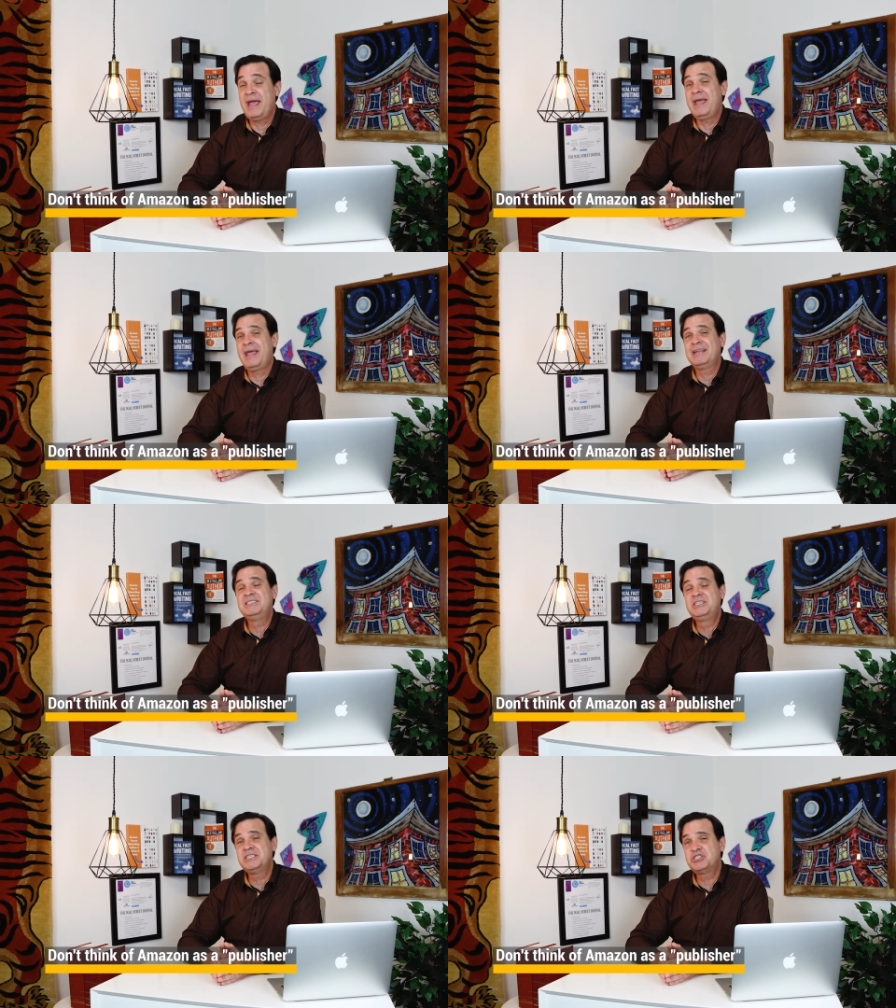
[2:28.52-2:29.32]
a
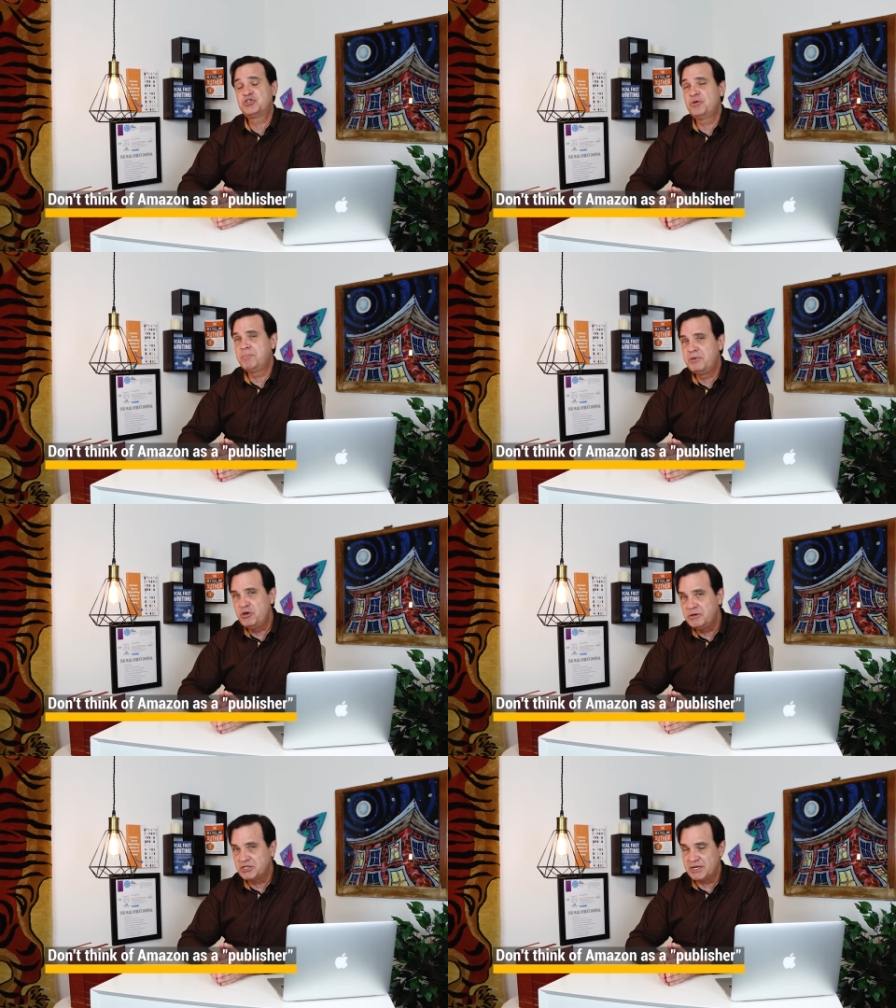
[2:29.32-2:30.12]

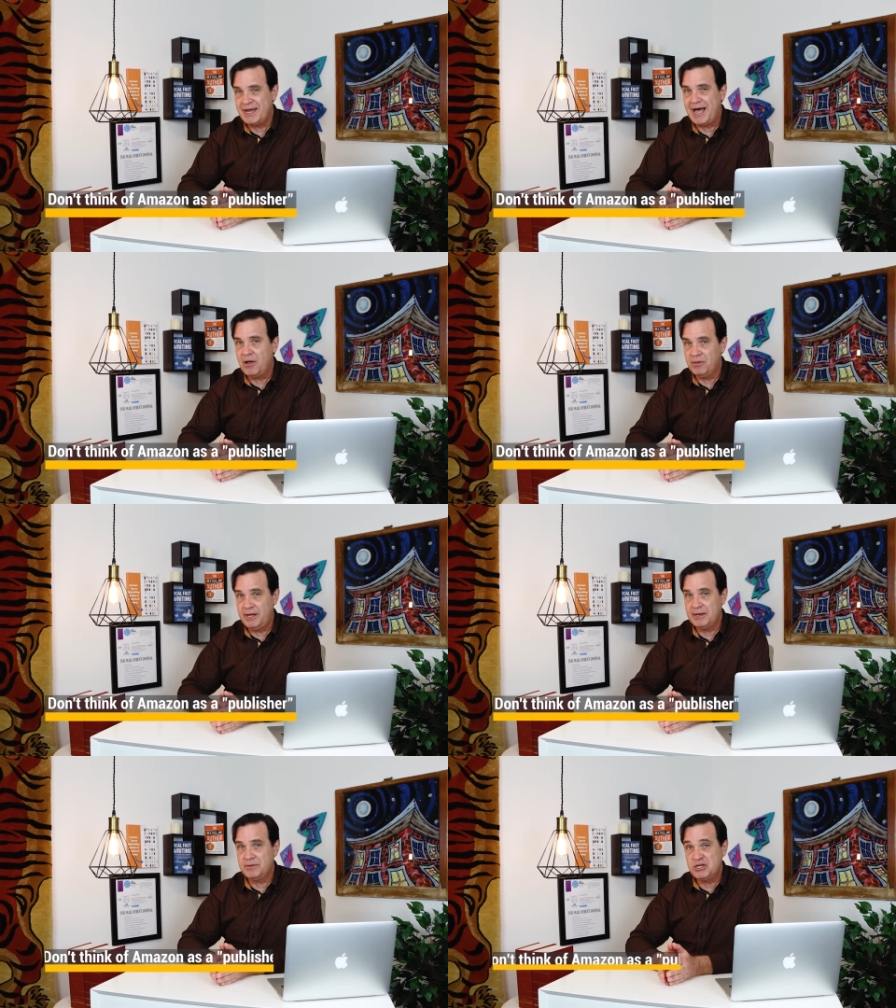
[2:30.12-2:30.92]
distribution
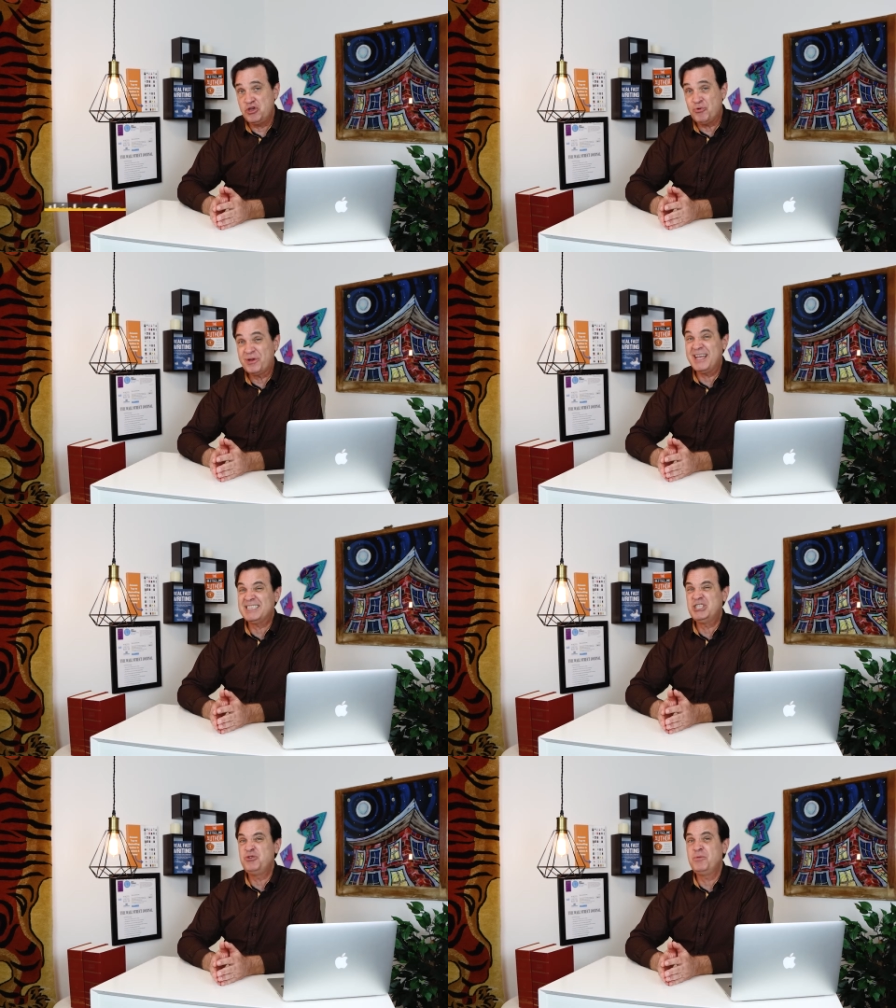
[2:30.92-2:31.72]
outlet that you
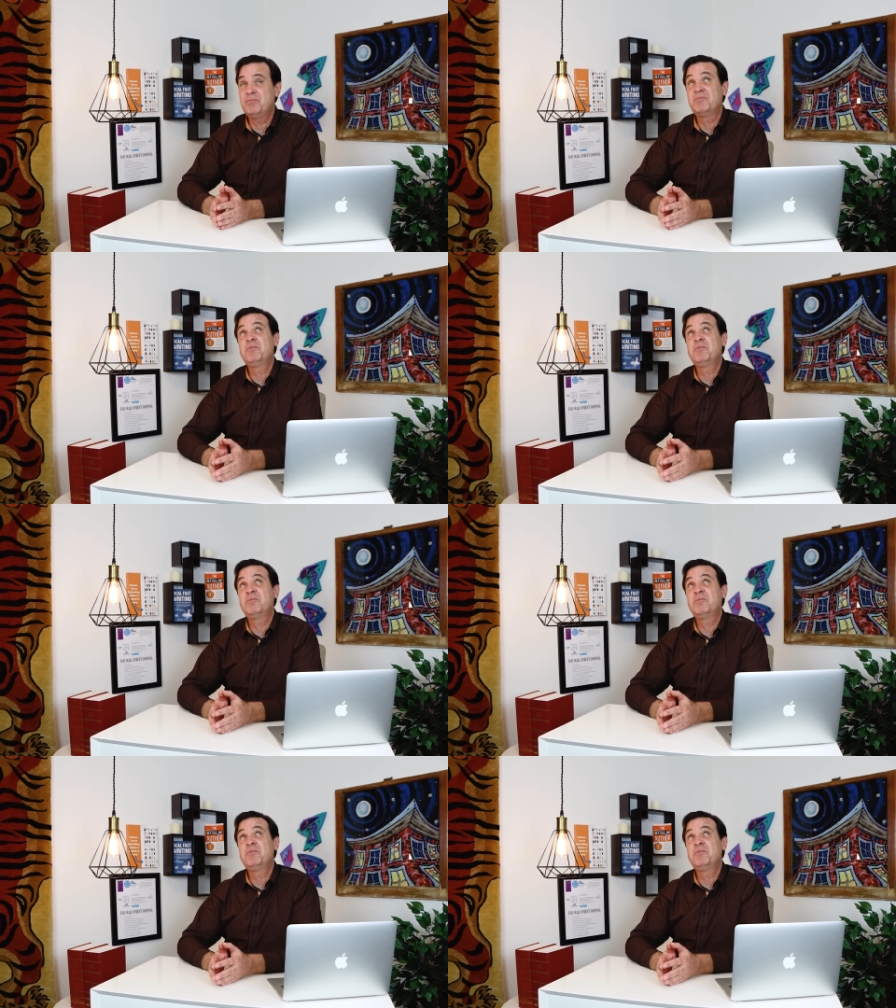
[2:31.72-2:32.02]
get to,